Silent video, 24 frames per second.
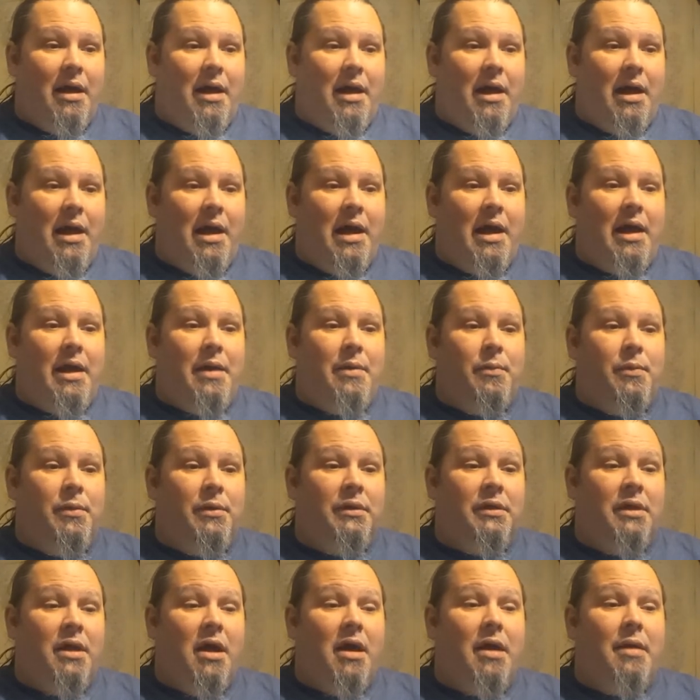I
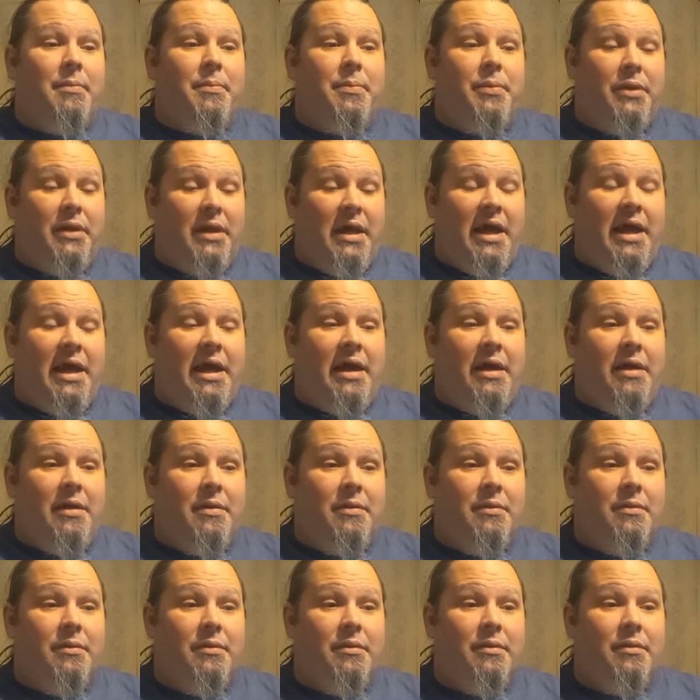will not play